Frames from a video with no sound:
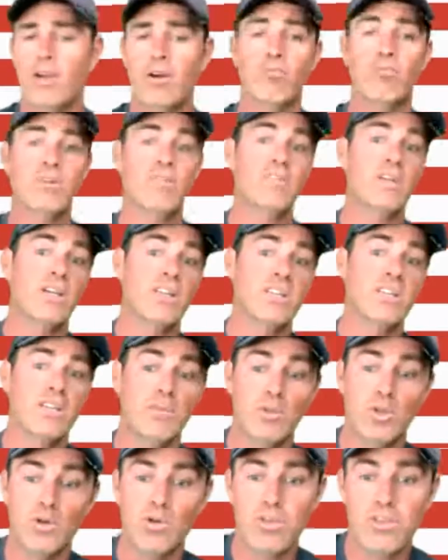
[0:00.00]
We've done
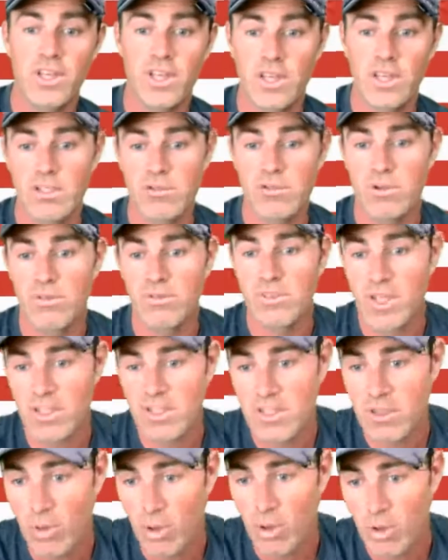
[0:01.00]
some new things. We've done
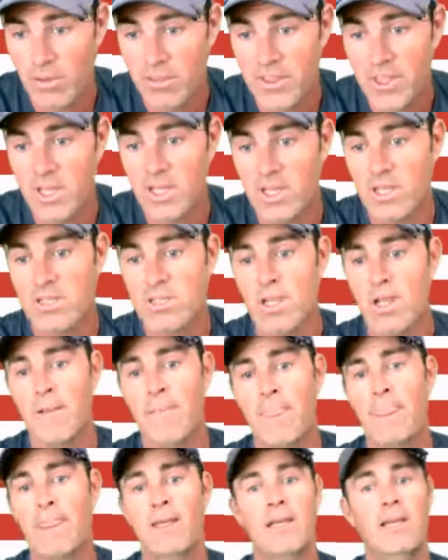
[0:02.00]
some old things.
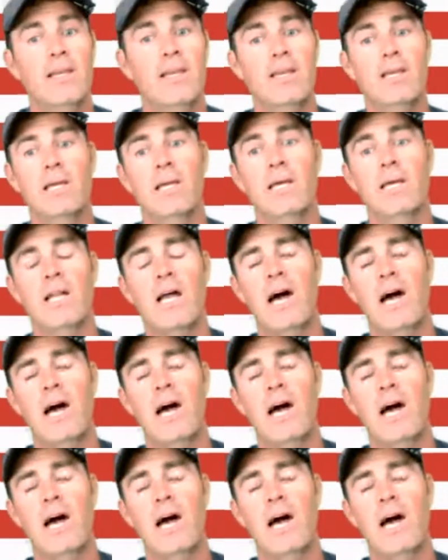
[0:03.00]
And